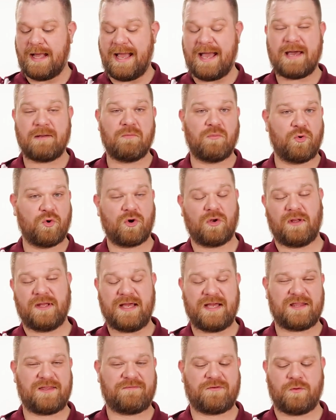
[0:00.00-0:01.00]
and more
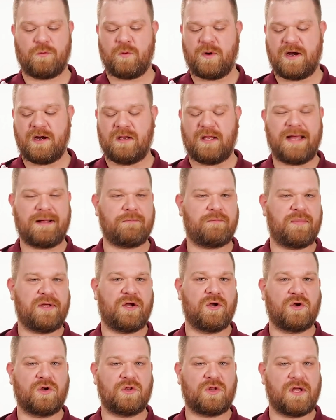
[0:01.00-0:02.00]
length if you're wearing like
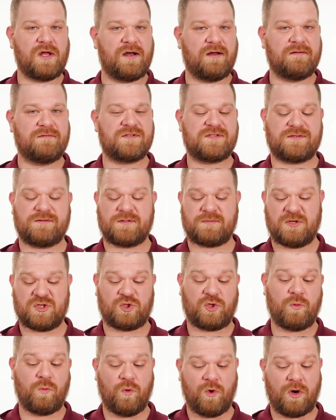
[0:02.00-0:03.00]
bigger gloves,
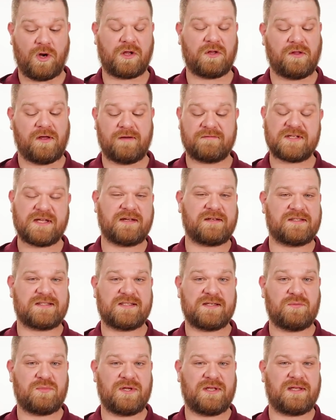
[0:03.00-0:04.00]
especially work gloves I could
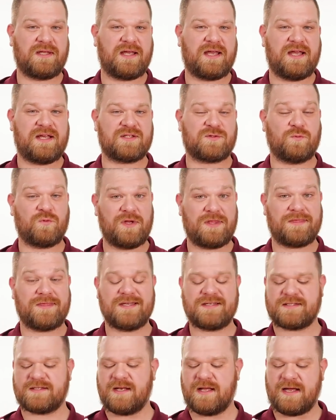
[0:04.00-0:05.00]
see being the case with
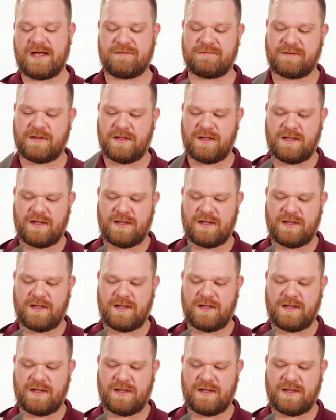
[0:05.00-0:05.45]
this knife